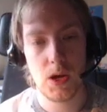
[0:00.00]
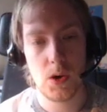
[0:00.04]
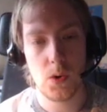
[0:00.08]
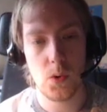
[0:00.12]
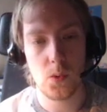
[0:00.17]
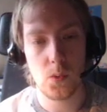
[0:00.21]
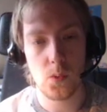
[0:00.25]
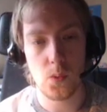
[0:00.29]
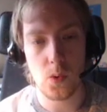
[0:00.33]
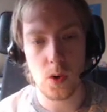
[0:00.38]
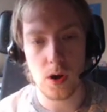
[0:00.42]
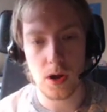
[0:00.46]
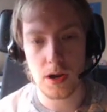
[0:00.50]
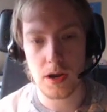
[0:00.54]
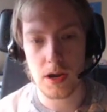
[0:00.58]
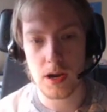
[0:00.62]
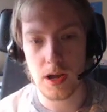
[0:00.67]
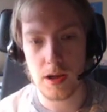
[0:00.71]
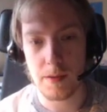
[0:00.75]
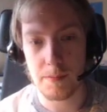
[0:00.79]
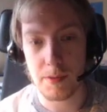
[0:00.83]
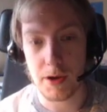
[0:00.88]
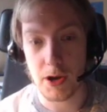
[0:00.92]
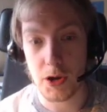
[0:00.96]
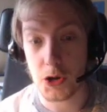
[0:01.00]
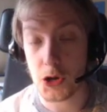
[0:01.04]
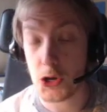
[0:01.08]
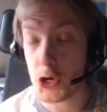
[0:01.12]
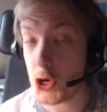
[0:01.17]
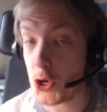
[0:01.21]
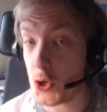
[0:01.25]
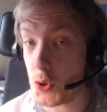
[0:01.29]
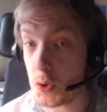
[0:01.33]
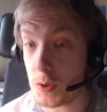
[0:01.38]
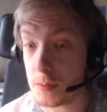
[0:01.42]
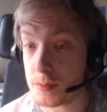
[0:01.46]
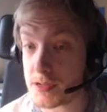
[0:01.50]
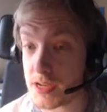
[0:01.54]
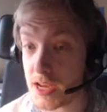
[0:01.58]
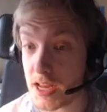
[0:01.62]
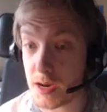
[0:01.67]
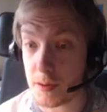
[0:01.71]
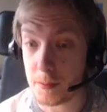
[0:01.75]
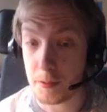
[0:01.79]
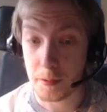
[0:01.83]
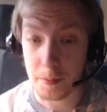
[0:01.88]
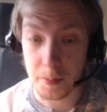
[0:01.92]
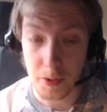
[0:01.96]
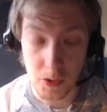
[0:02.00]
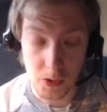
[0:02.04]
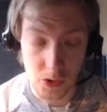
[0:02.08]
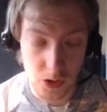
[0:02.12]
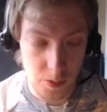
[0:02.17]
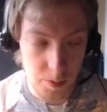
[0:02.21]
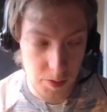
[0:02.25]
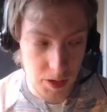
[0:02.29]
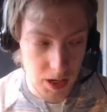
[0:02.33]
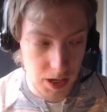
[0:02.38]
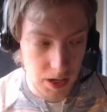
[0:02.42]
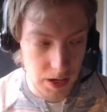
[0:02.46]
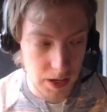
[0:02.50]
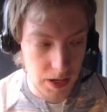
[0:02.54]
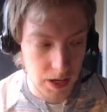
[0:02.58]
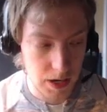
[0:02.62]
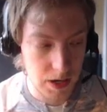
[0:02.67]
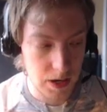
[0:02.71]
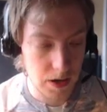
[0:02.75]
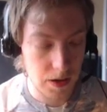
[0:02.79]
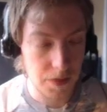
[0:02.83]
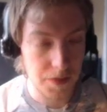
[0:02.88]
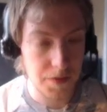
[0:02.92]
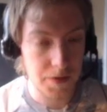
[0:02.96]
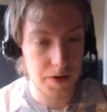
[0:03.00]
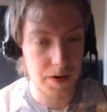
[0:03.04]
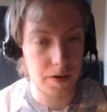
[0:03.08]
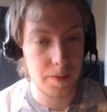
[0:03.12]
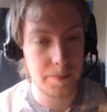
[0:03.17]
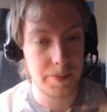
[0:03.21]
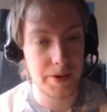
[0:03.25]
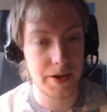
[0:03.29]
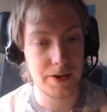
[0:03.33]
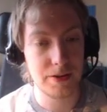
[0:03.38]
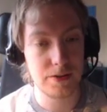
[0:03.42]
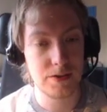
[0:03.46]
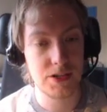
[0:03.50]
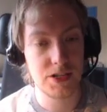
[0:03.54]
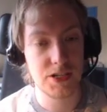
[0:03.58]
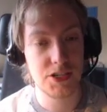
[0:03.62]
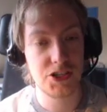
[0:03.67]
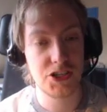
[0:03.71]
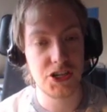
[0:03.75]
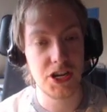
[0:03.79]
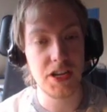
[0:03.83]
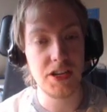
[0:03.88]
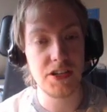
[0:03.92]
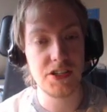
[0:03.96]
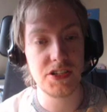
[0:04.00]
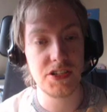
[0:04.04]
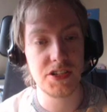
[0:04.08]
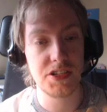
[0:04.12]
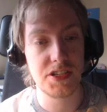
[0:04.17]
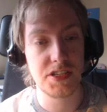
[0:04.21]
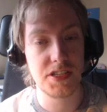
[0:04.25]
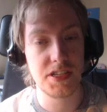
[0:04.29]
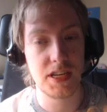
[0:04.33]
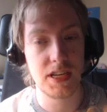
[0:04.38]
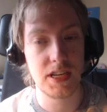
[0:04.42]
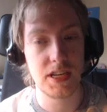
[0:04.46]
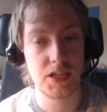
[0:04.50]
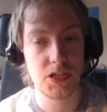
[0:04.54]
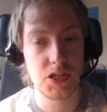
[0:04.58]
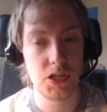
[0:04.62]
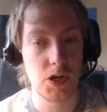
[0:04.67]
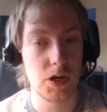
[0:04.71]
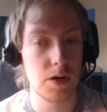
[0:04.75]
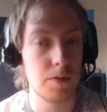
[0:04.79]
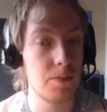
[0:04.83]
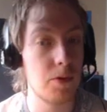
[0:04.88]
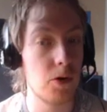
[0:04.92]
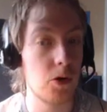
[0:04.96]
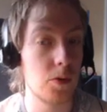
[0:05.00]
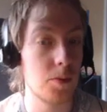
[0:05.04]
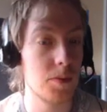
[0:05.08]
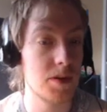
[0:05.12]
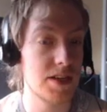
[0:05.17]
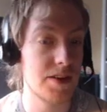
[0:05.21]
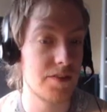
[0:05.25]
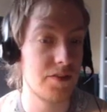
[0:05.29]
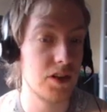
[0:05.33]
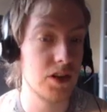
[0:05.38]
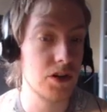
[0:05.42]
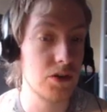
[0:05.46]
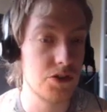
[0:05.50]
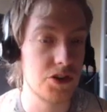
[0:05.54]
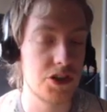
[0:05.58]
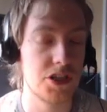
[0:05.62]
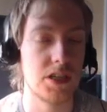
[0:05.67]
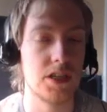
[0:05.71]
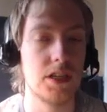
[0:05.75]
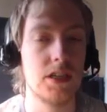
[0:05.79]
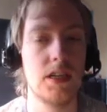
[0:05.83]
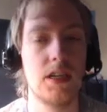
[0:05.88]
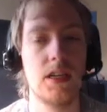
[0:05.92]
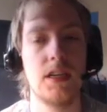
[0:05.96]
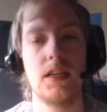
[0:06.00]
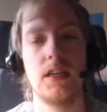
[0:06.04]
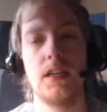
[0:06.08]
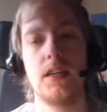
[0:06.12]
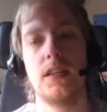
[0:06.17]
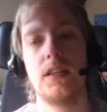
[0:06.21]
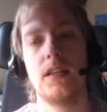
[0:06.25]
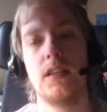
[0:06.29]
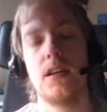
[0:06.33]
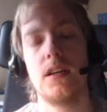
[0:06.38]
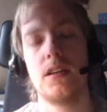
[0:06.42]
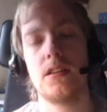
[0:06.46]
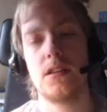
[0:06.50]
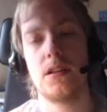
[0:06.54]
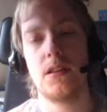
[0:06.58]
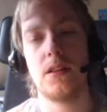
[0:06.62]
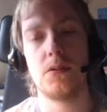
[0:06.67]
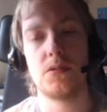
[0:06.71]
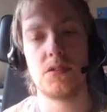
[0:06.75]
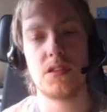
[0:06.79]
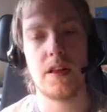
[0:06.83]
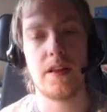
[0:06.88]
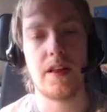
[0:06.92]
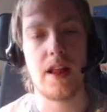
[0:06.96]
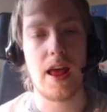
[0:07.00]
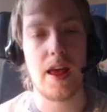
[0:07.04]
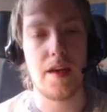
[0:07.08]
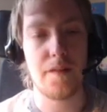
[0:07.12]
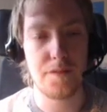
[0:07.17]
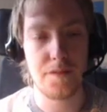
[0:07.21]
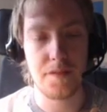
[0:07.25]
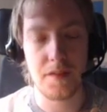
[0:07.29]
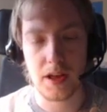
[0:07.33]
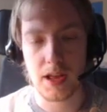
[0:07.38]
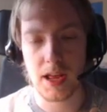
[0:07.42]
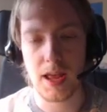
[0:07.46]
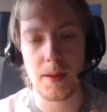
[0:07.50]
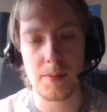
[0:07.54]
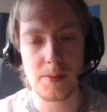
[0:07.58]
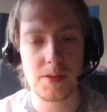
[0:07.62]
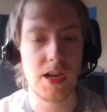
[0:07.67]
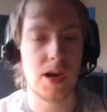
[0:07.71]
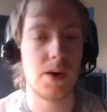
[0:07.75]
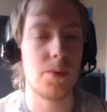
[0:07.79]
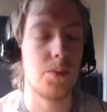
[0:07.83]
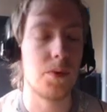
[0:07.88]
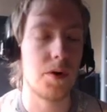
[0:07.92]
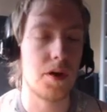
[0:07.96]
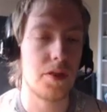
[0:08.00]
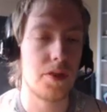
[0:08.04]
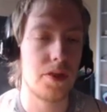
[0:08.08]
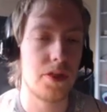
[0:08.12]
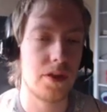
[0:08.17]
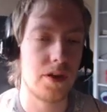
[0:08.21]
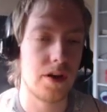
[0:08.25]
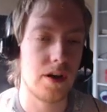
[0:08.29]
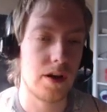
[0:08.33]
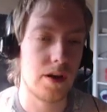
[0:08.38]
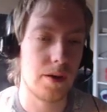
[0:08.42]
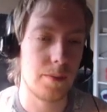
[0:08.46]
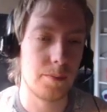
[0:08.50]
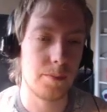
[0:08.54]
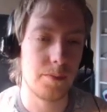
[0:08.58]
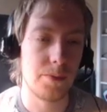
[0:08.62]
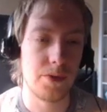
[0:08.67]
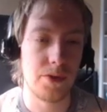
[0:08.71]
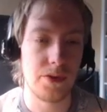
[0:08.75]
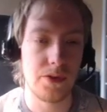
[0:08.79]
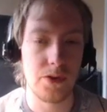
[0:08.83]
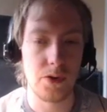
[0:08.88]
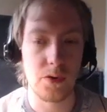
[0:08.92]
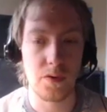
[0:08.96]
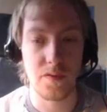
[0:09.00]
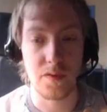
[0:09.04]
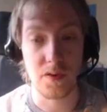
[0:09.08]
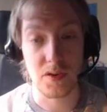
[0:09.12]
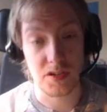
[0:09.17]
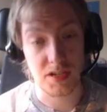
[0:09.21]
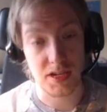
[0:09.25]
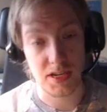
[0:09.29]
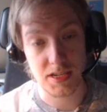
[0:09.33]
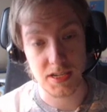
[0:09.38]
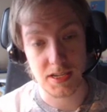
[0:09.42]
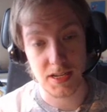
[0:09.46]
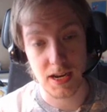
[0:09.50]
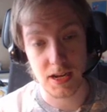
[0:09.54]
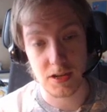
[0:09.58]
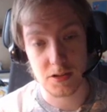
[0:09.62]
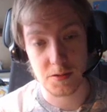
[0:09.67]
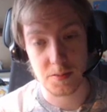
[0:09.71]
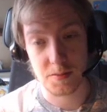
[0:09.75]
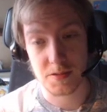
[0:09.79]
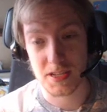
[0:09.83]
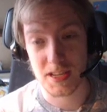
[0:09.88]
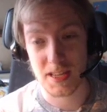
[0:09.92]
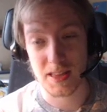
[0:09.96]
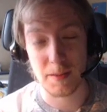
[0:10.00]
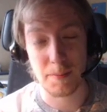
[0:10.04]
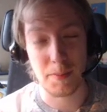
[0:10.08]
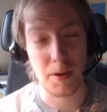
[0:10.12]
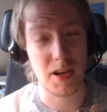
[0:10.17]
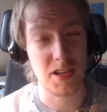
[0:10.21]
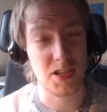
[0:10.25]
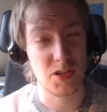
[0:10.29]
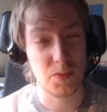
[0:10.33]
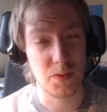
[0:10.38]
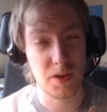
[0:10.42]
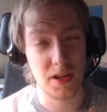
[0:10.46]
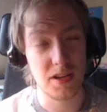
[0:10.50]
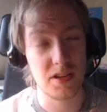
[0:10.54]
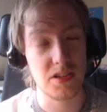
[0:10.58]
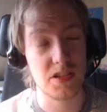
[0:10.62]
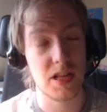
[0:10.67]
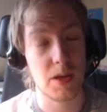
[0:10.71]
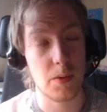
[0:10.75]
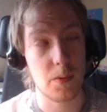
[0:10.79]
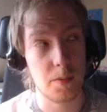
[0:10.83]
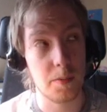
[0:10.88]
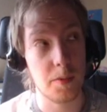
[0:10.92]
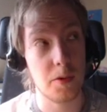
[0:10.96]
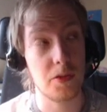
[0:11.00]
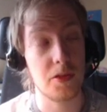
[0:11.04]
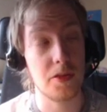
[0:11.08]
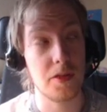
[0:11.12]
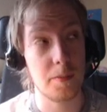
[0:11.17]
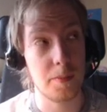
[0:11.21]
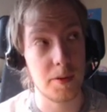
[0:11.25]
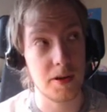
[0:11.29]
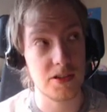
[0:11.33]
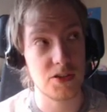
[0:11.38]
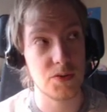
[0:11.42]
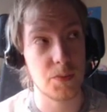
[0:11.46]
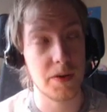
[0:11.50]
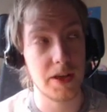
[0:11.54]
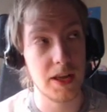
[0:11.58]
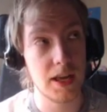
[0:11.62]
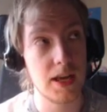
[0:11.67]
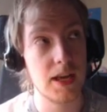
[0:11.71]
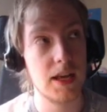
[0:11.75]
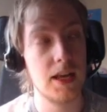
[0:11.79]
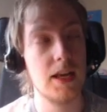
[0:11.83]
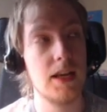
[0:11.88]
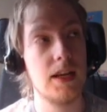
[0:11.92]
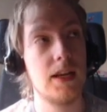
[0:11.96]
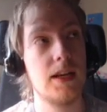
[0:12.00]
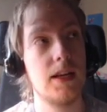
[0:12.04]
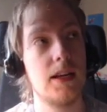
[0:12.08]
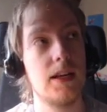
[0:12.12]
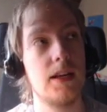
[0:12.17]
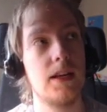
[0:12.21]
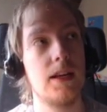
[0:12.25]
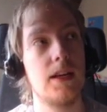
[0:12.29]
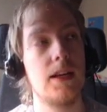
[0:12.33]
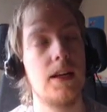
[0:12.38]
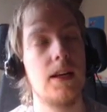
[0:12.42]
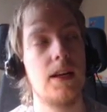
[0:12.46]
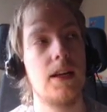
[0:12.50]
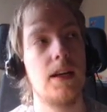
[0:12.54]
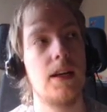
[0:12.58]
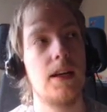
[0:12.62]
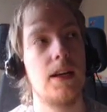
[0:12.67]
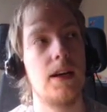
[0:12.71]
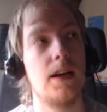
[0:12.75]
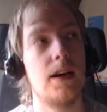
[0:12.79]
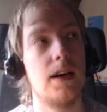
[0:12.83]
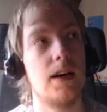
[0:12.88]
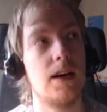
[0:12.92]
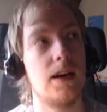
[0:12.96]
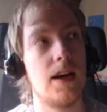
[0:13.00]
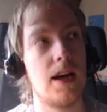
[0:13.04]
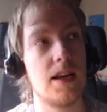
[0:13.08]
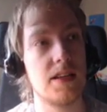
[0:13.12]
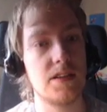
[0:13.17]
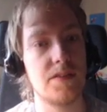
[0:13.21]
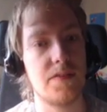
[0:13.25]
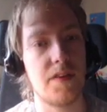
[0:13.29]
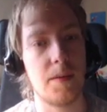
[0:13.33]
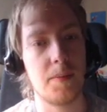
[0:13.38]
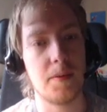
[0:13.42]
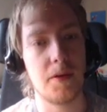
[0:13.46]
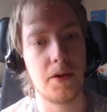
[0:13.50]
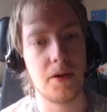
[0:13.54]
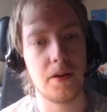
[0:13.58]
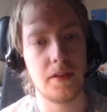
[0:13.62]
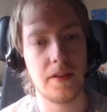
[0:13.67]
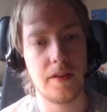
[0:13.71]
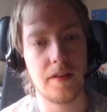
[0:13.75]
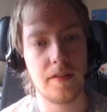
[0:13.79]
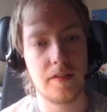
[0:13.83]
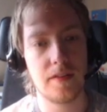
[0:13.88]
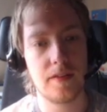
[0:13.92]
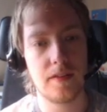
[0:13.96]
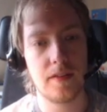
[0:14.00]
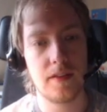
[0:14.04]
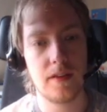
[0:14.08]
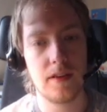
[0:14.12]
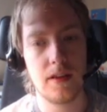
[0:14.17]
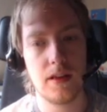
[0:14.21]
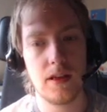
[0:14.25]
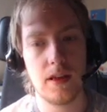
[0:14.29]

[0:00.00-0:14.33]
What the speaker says: One about new obtainable Pokemon, and another about changes in a certain Pokemon's evolution. So those that have kept up with new Vortex announcements in the past week, because they were both in the past week as of uploading this,